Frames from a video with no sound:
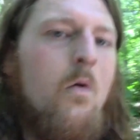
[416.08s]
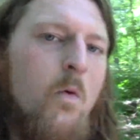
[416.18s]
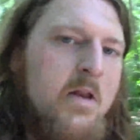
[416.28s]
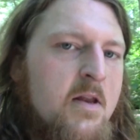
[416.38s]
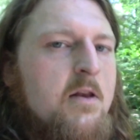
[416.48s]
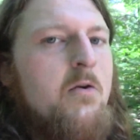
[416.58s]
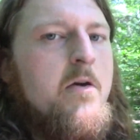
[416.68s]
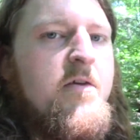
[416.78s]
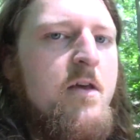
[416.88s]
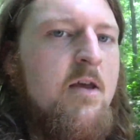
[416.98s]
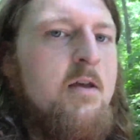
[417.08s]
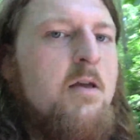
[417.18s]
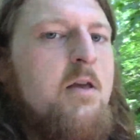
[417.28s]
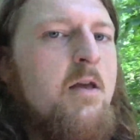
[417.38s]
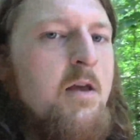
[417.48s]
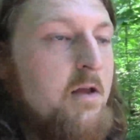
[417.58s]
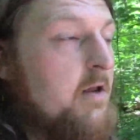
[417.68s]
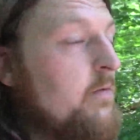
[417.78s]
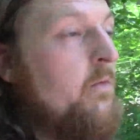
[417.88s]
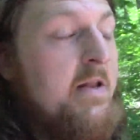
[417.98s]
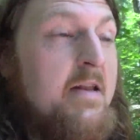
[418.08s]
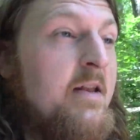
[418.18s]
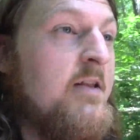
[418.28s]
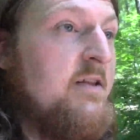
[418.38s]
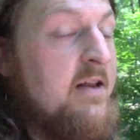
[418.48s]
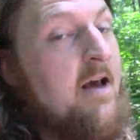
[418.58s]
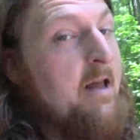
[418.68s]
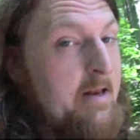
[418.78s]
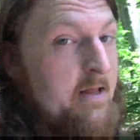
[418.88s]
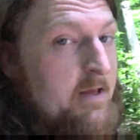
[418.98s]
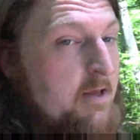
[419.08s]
when to do a thing and when to not.